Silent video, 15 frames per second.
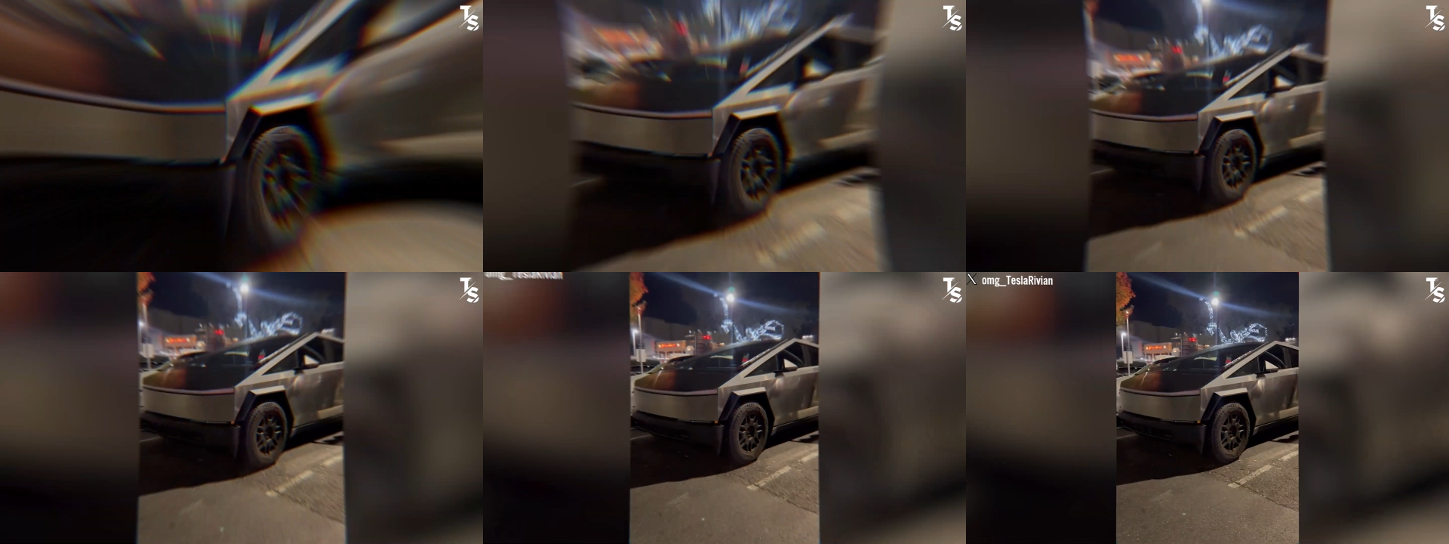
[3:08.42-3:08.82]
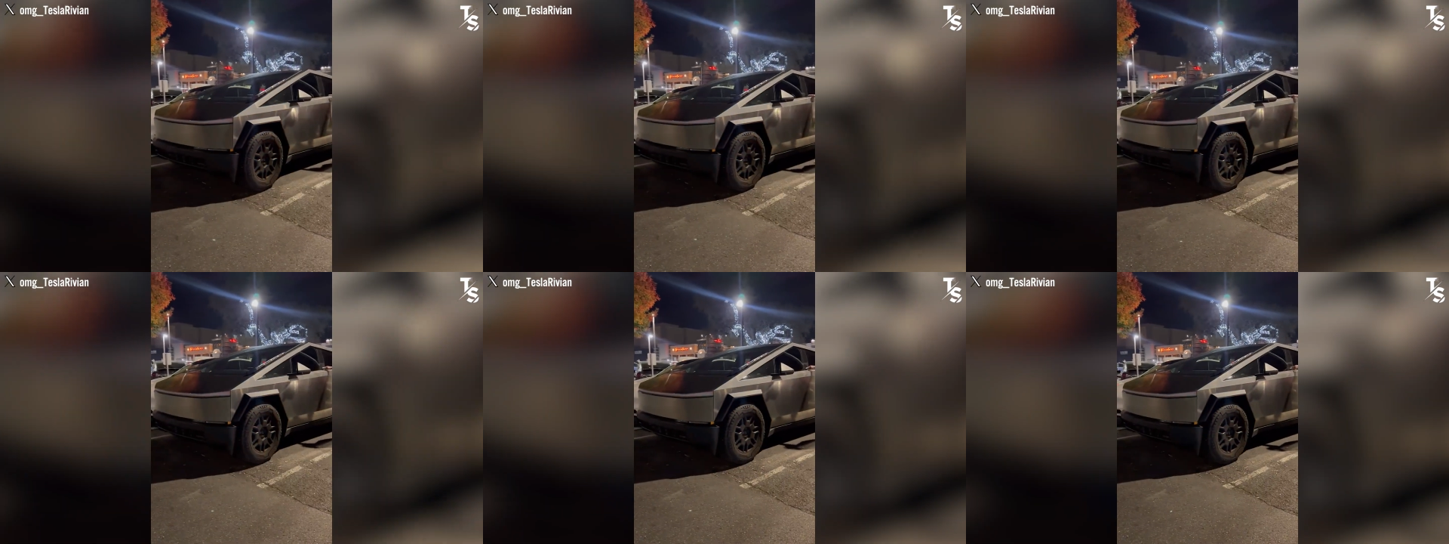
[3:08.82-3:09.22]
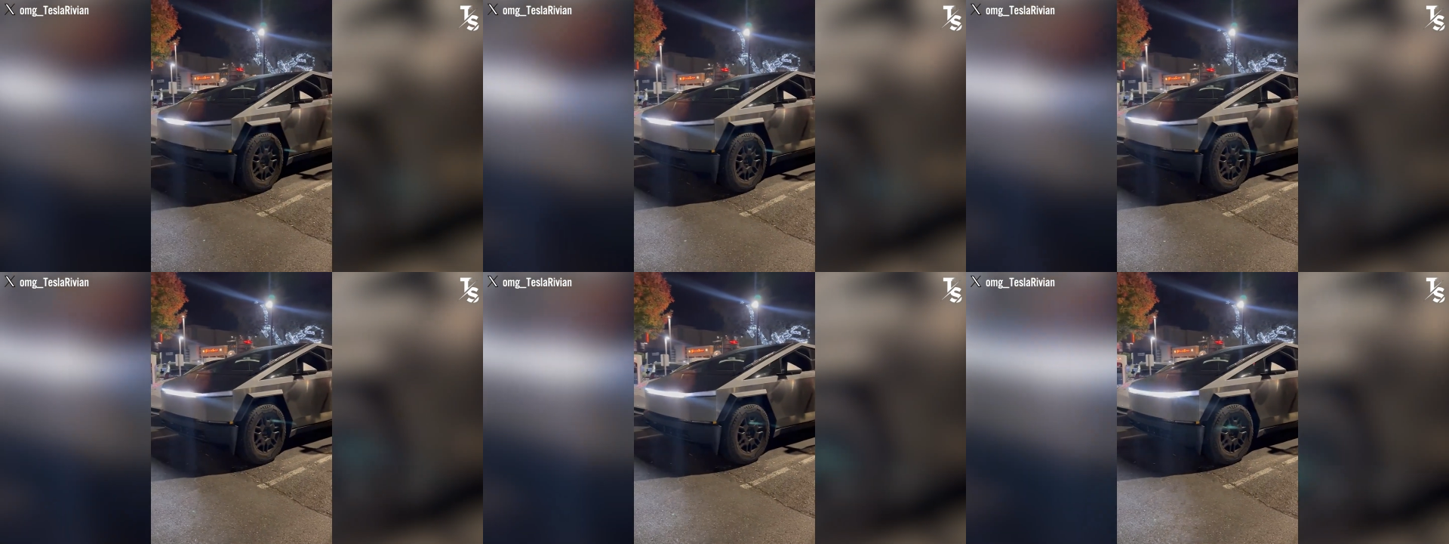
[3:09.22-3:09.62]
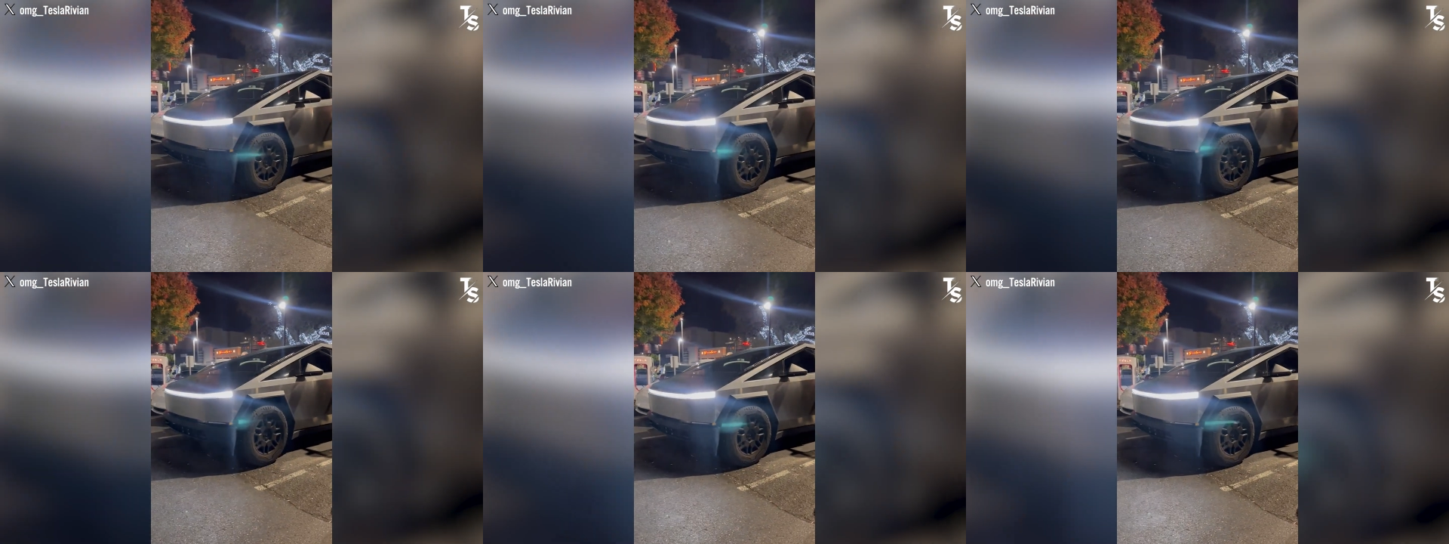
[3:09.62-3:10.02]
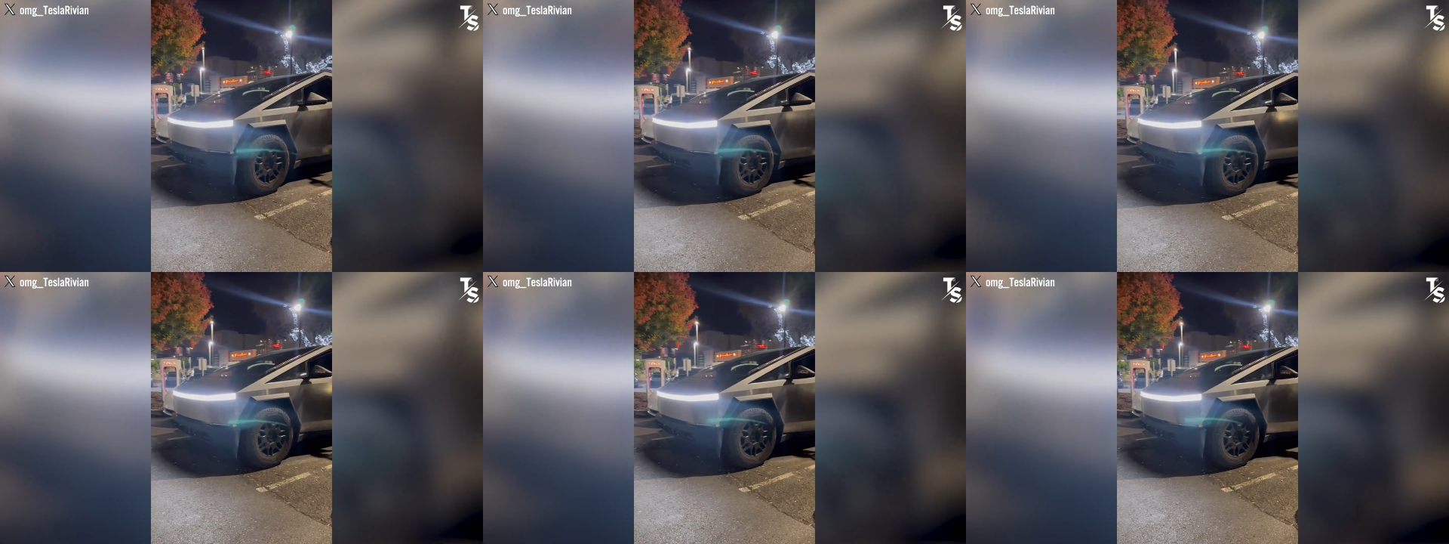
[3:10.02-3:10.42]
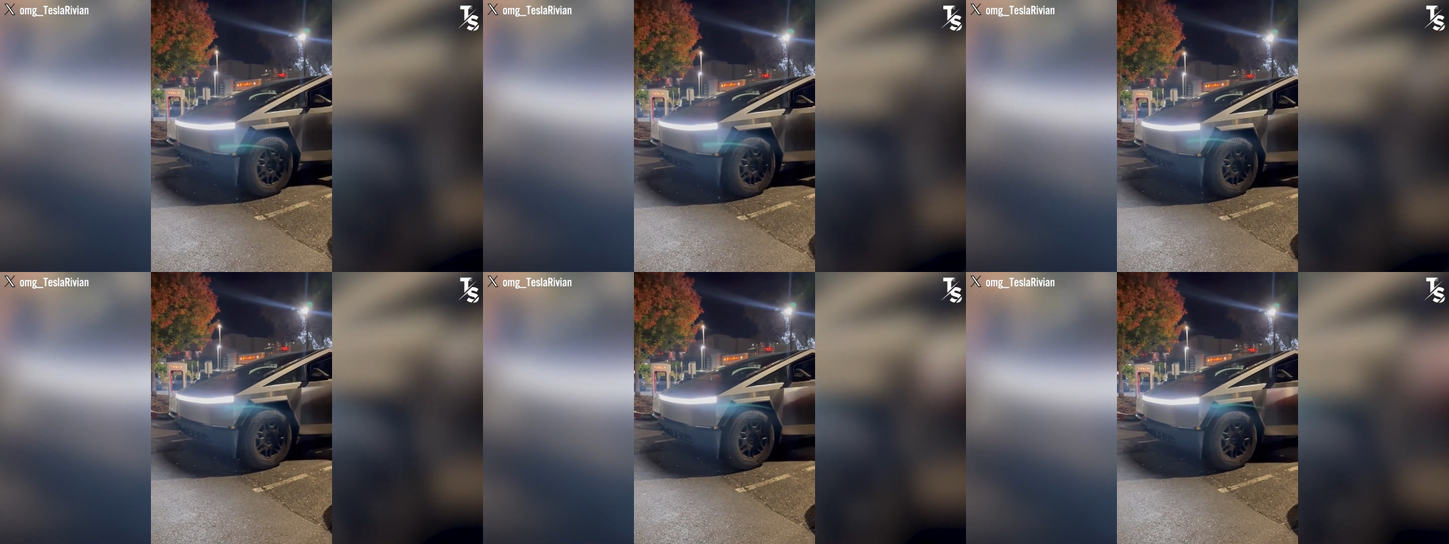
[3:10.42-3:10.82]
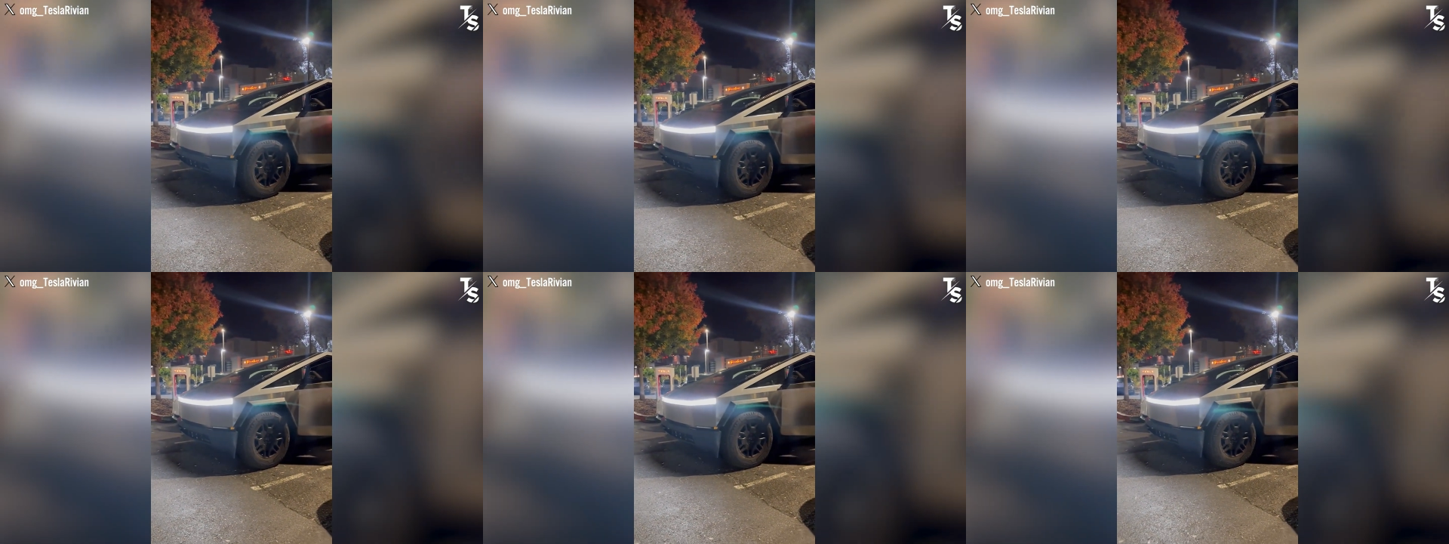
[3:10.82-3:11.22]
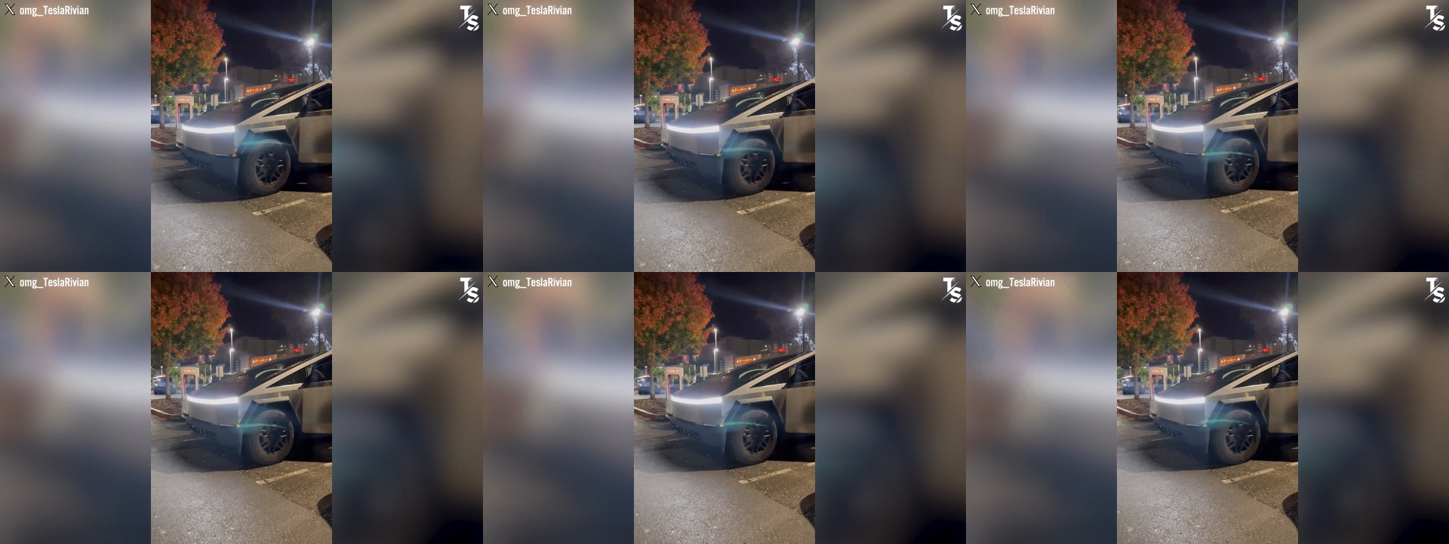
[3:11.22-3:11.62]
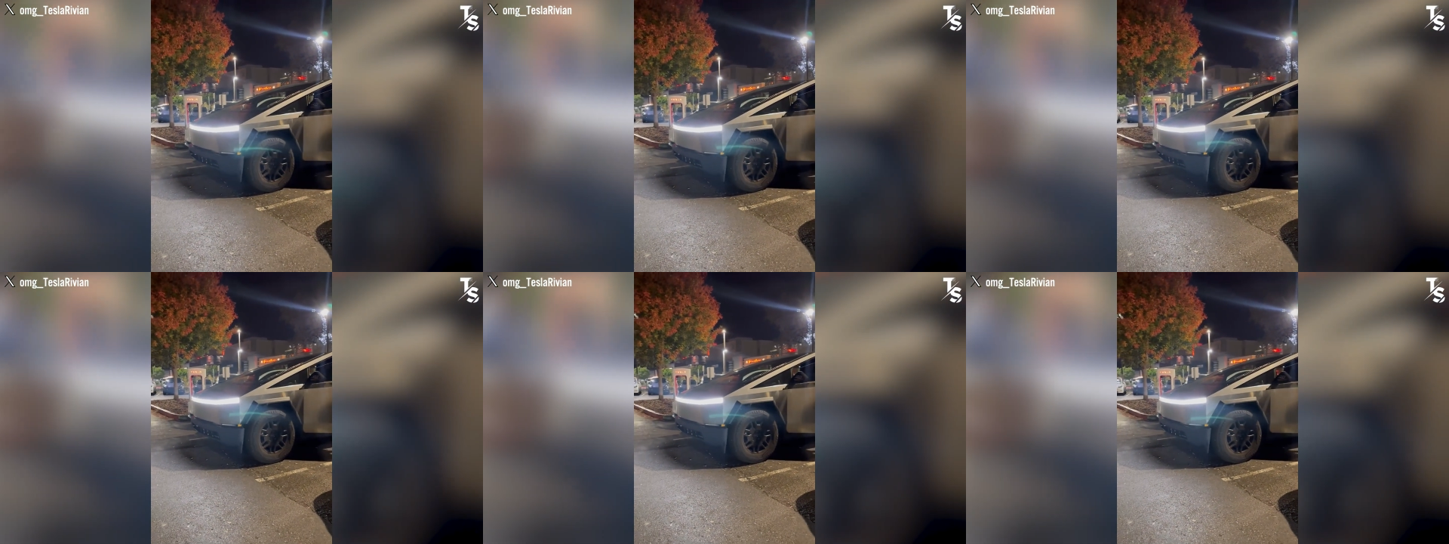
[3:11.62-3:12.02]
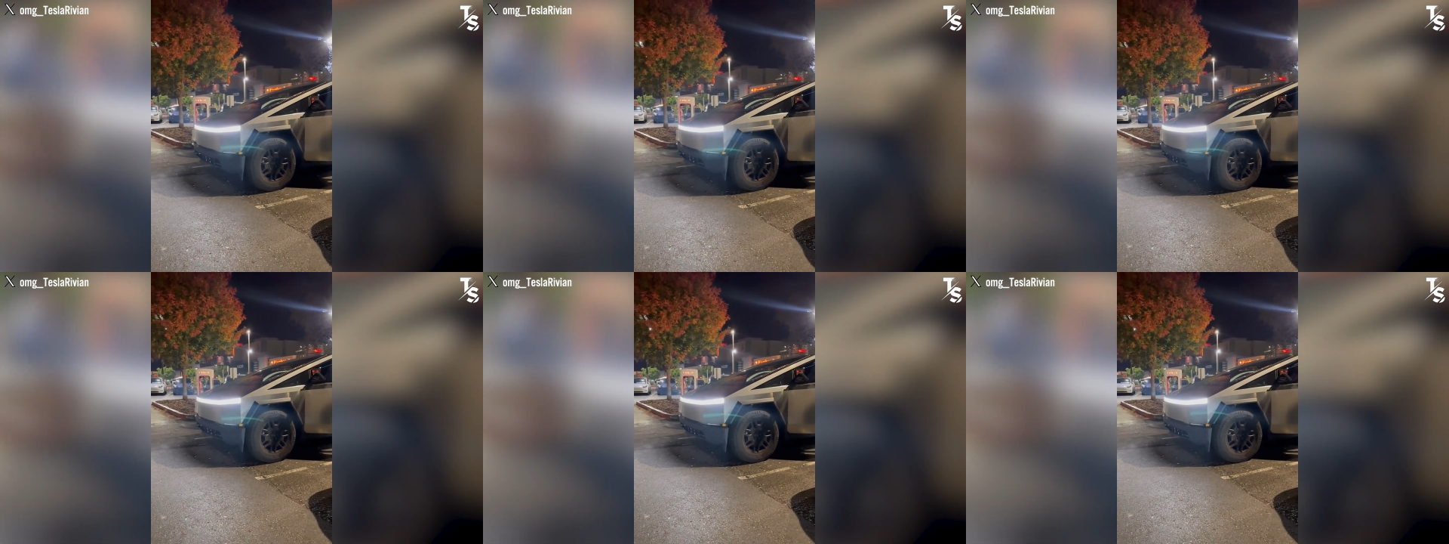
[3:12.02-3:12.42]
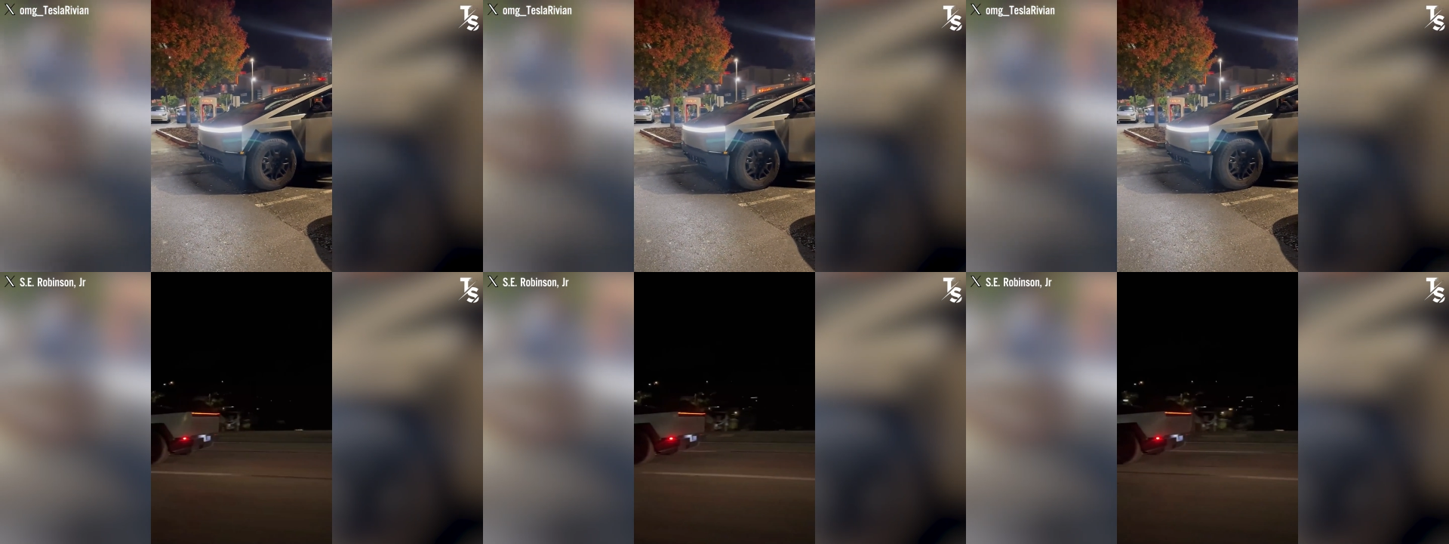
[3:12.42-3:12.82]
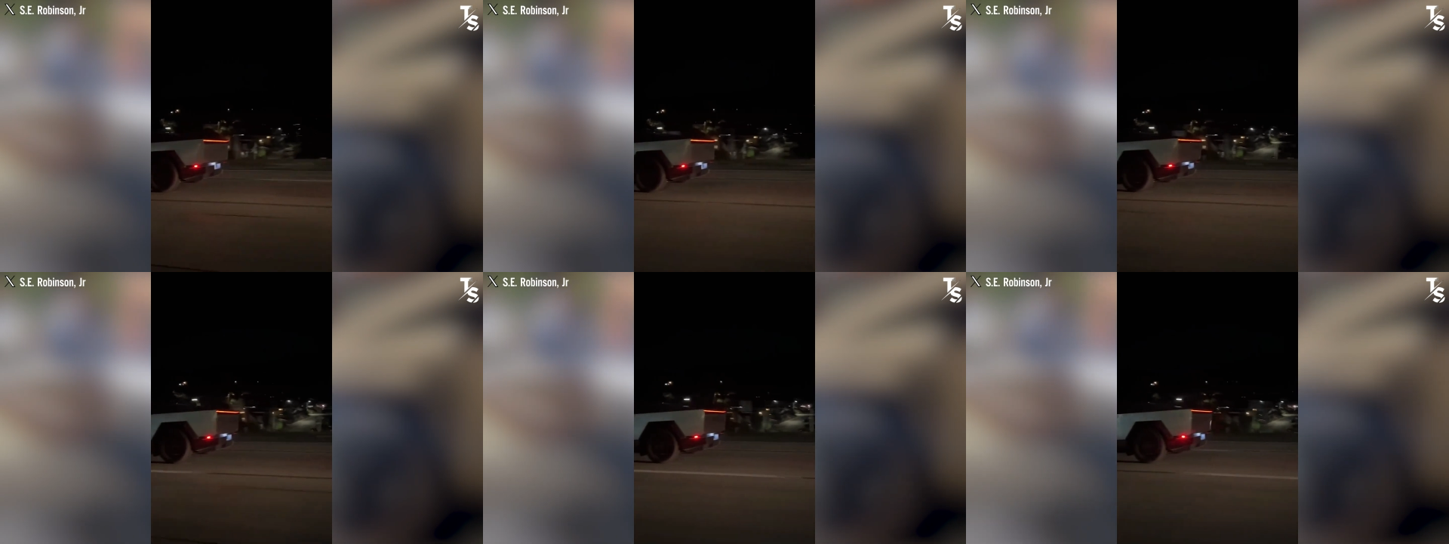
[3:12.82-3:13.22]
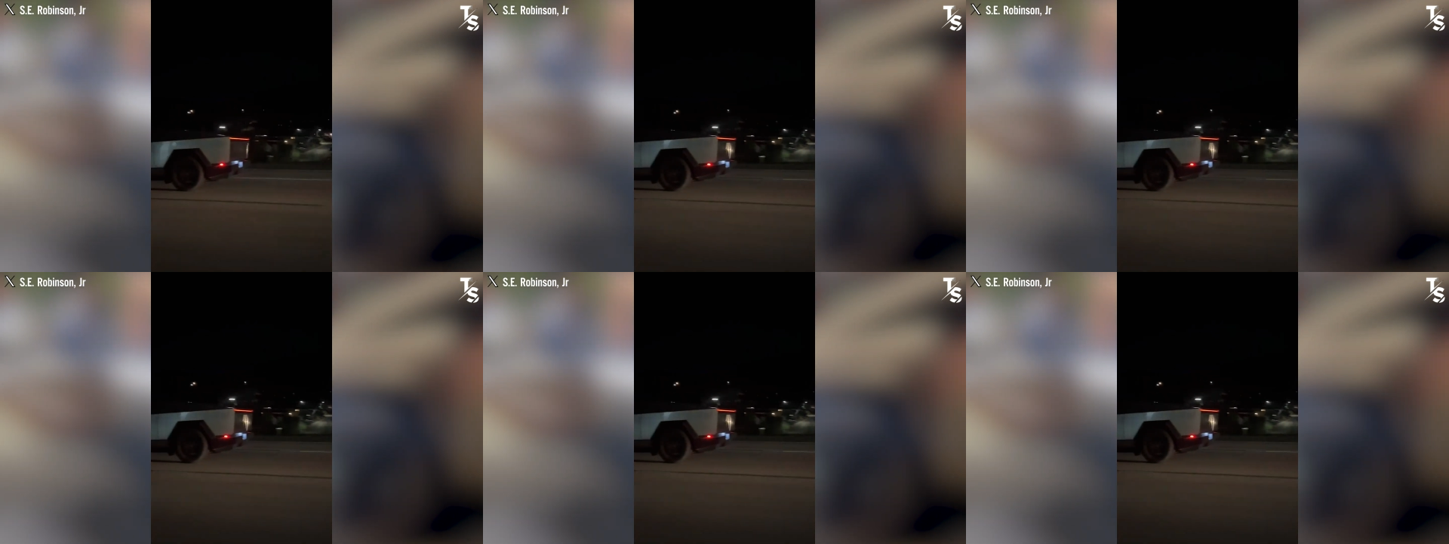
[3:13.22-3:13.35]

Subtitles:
No face is visible, so there are no lips to read.